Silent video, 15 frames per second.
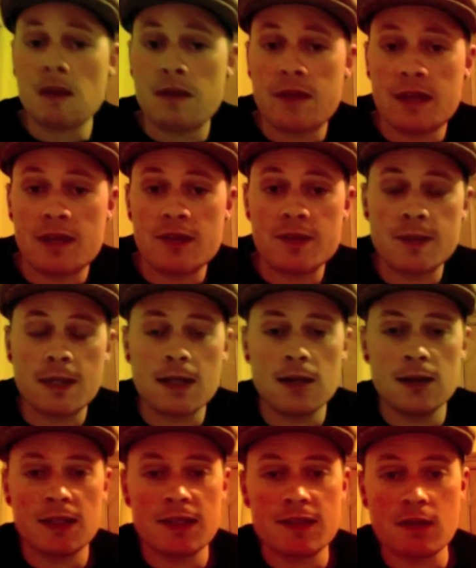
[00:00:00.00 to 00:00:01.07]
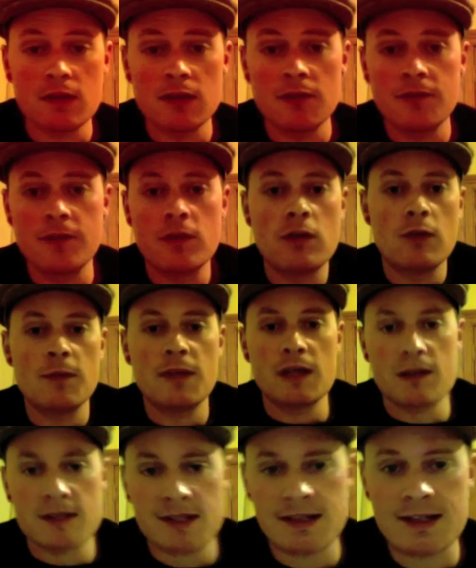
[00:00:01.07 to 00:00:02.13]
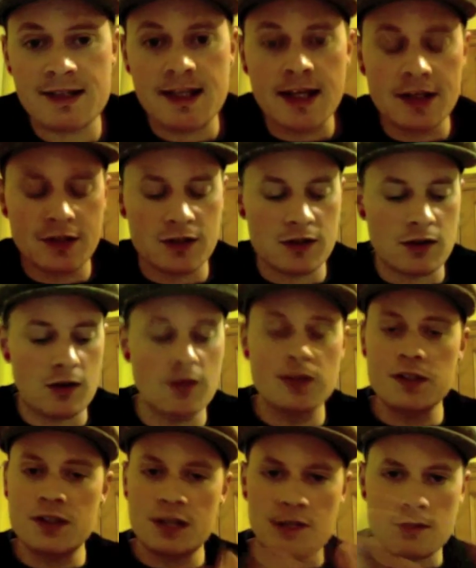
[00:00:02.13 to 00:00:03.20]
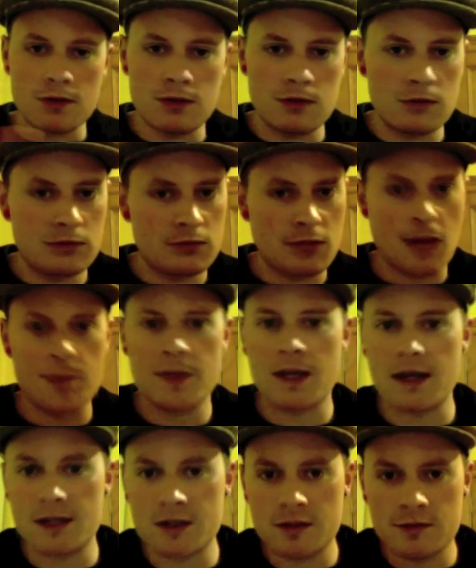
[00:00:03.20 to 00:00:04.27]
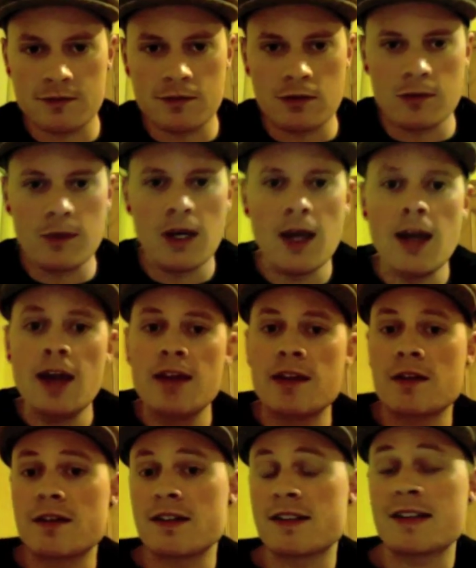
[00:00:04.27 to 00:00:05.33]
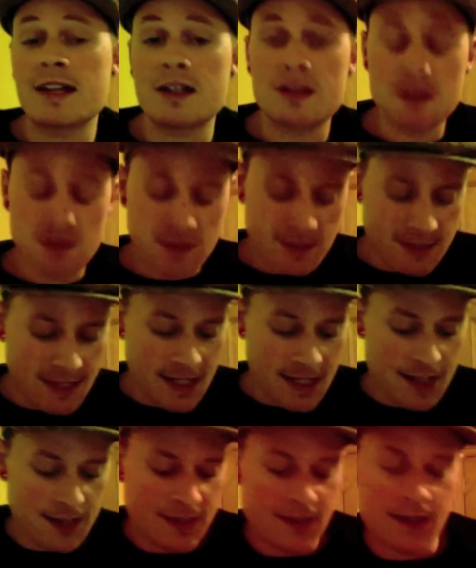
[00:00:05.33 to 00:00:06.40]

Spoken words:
thing as well is on the form there is a section, on the general application form, there is a section that says